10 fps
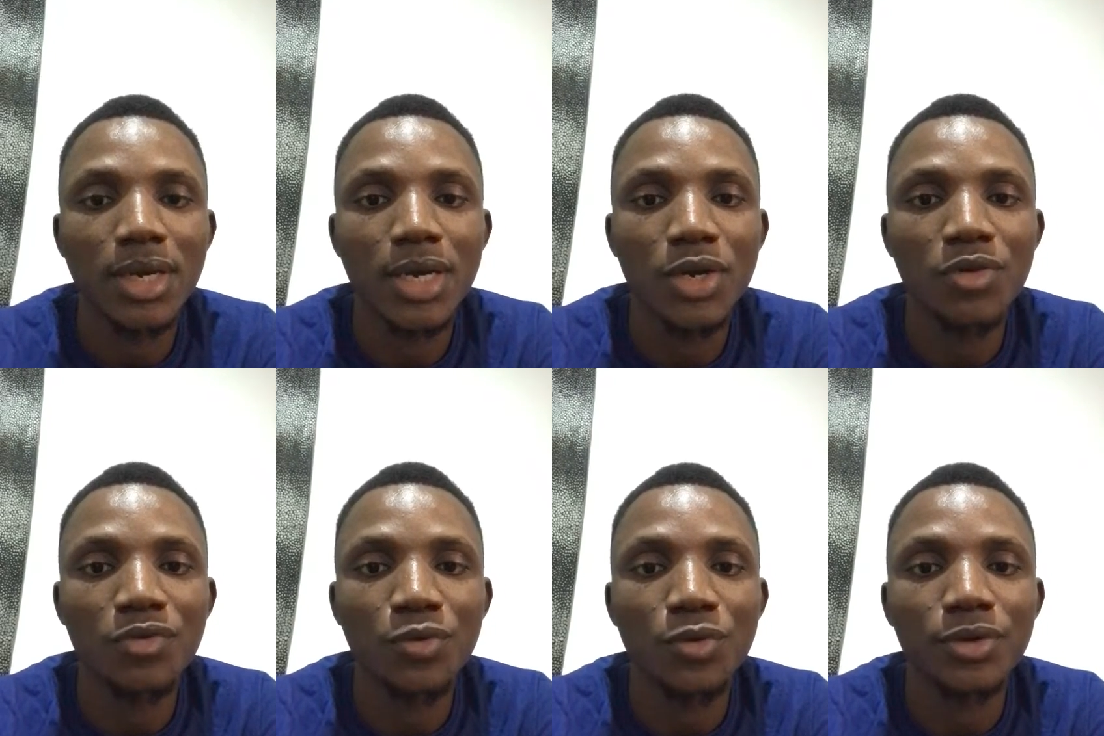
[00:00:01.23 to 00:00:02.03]
Hello
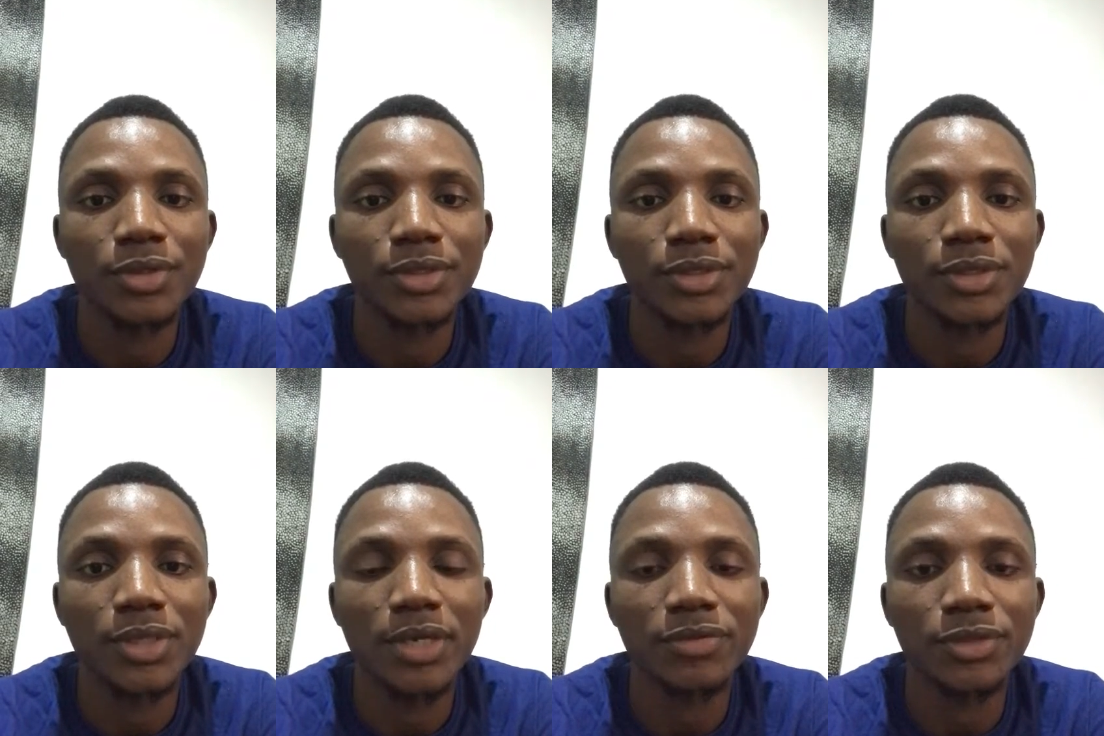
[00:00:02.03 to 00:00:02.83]
everyone,
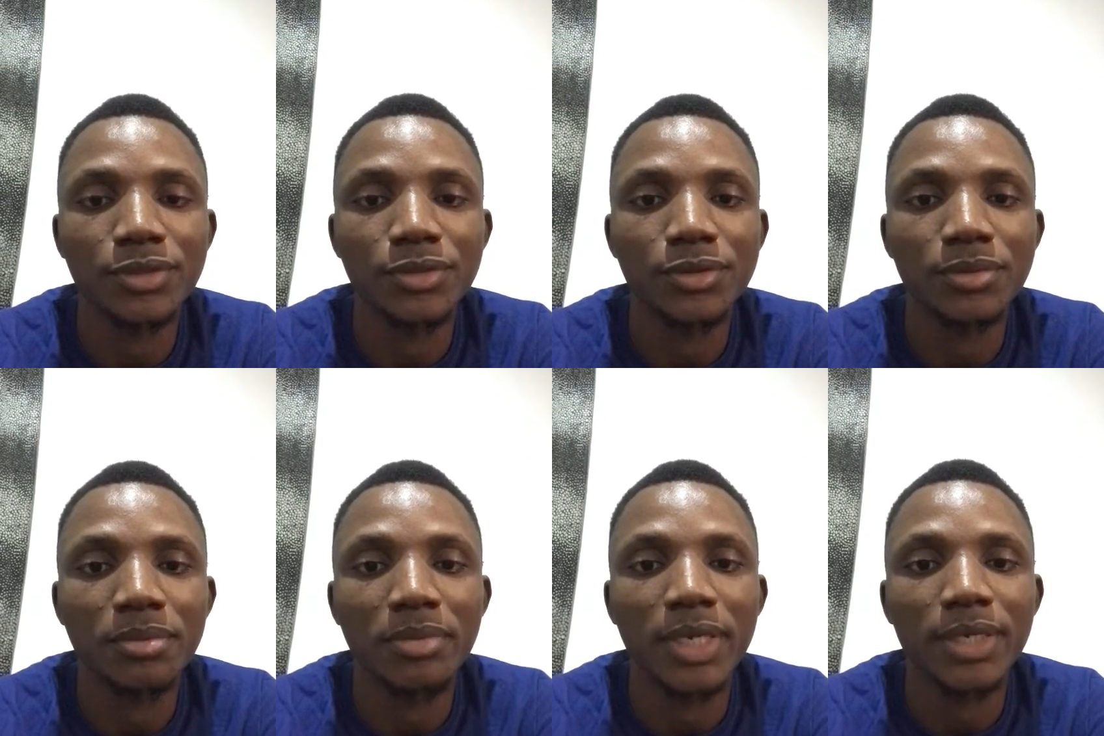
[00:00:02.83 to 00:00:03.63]
good afternoon.
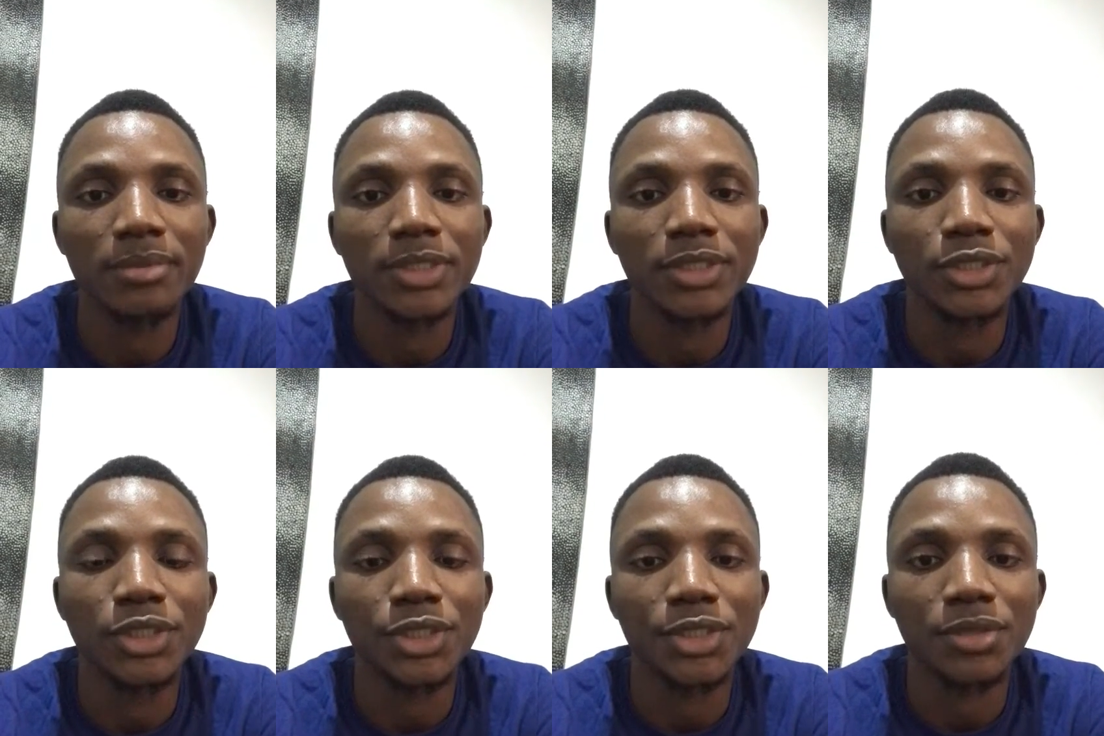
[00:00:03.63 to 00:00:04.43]
My name is
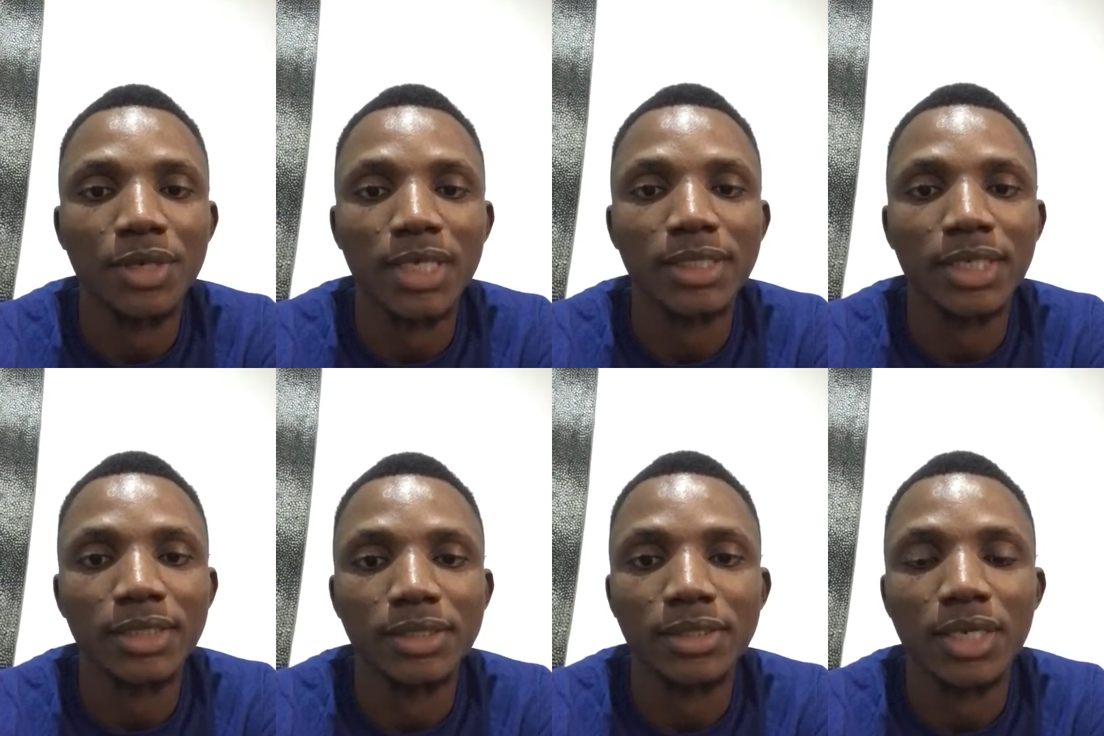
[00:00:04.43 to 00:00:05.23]
Joshua Attat
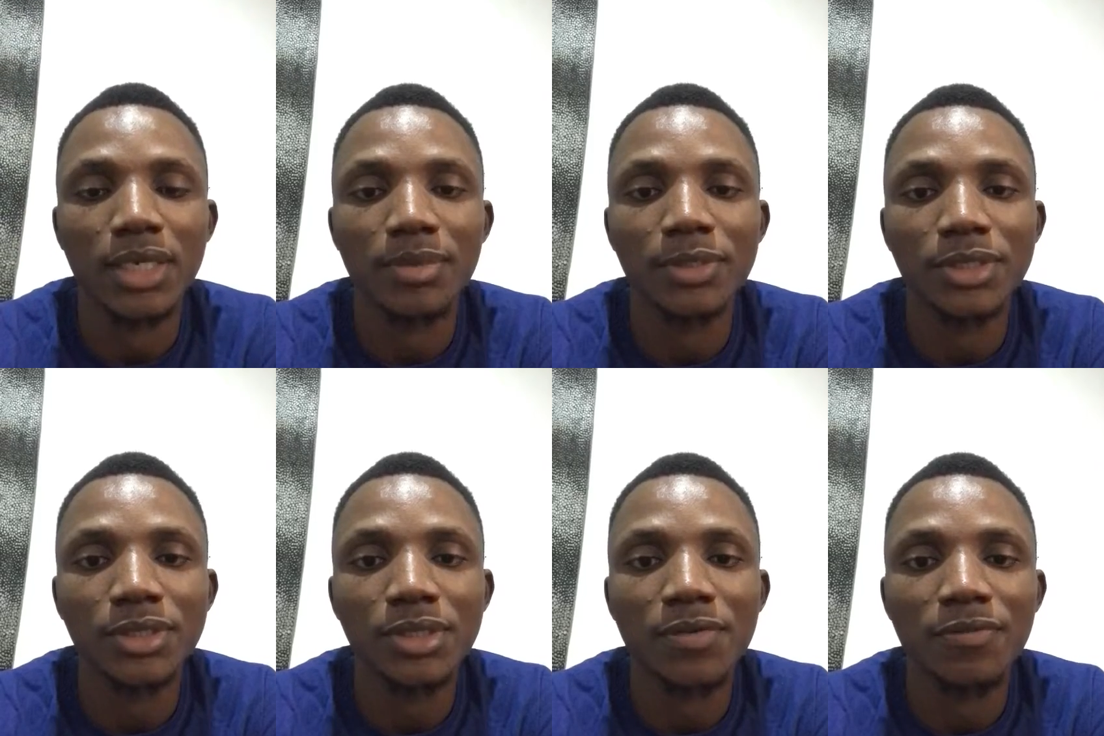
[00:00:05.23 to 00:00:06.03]
and I'm the
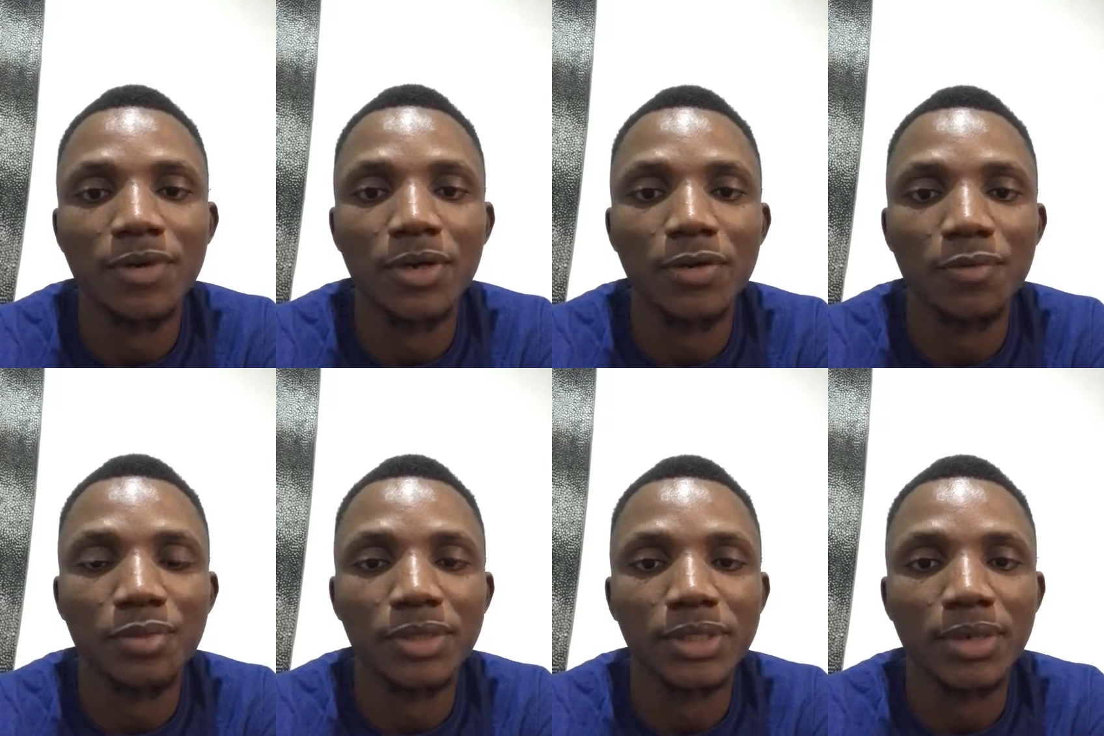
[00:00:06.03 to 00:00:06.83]
CEO and founder of
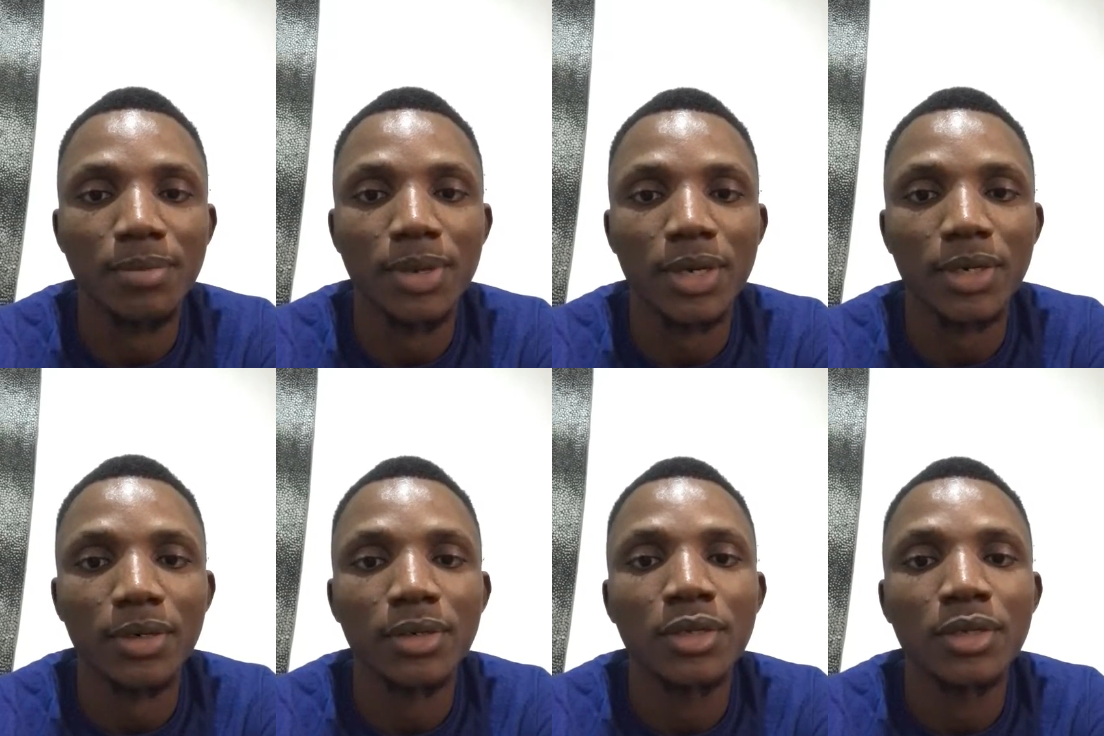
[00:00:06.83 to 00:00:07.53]
Printy and Packer.